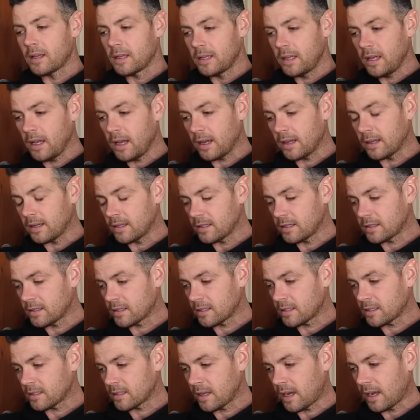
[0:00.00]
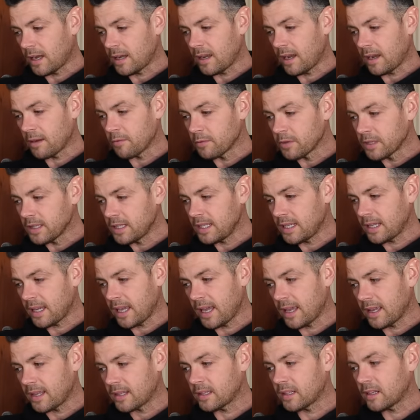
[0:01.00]
Yeah, it's, I really
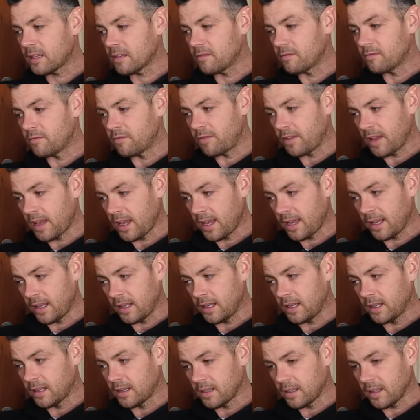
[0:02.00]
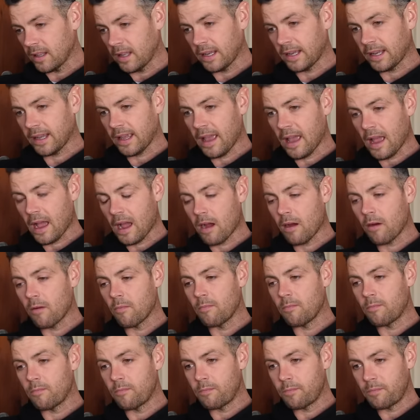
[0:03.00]
can't convey like
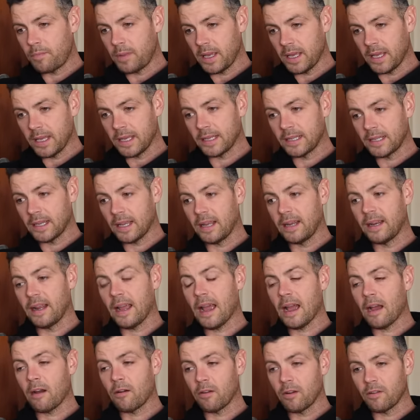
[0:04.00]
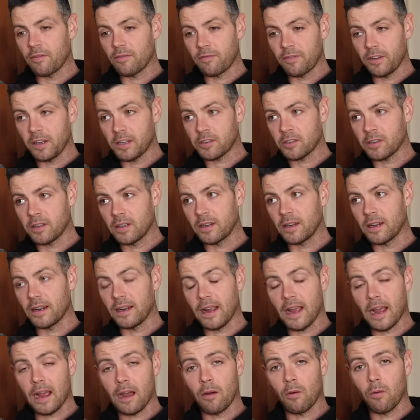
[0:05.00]
how big and how efficient and
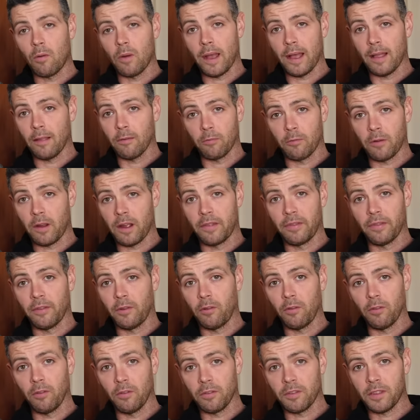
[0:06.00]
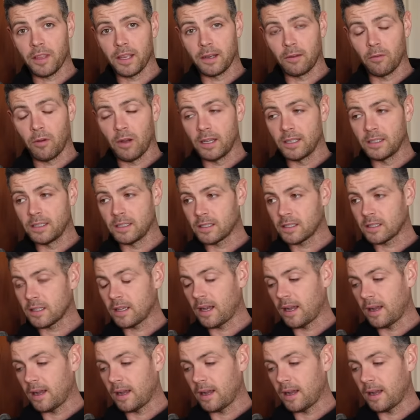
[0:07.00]
how well run the whole thing was.